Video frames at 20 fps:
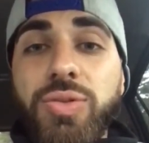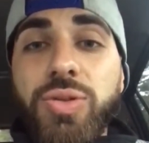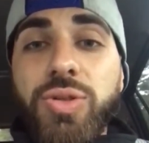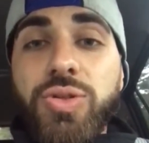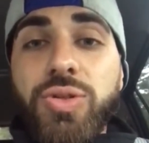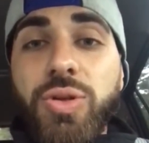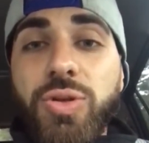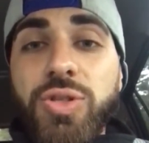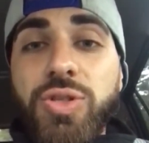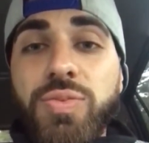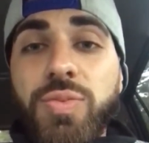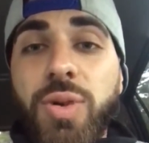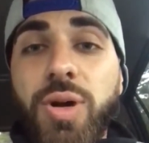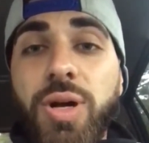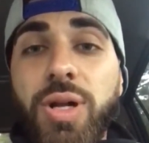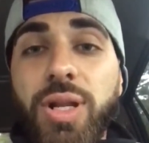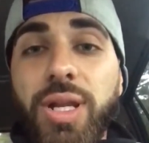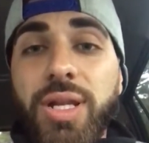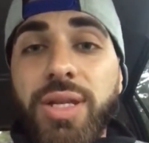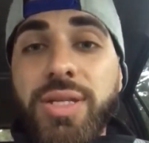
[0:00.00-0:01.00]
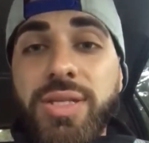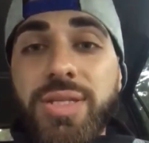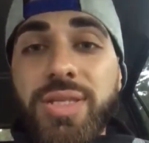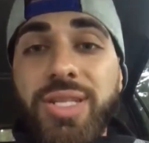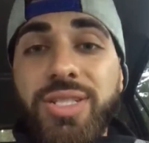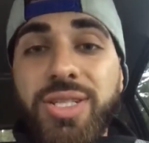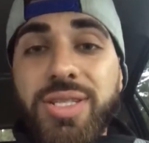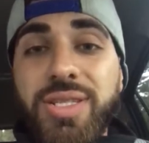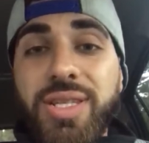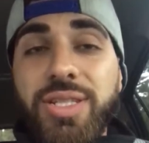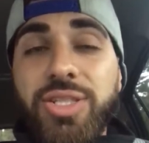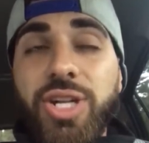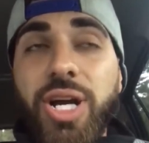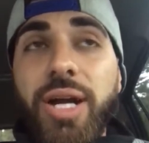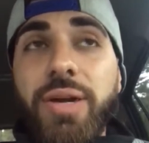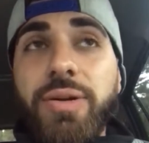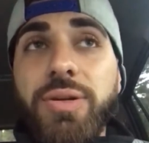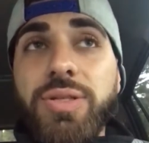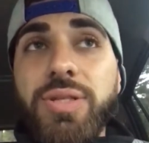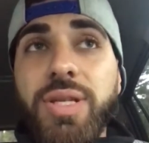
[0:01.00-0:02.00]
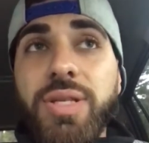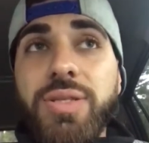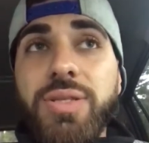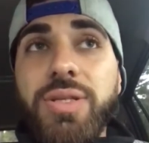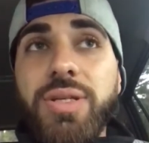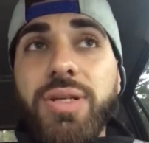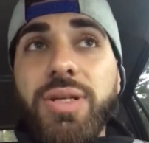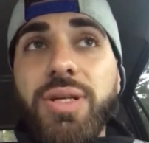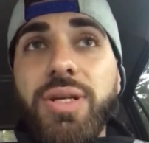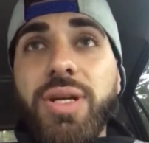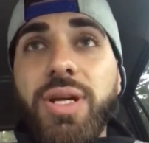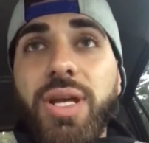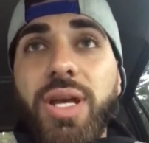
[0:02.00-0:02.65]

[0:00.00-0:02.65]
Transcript: were so small, such as the gyro sensor,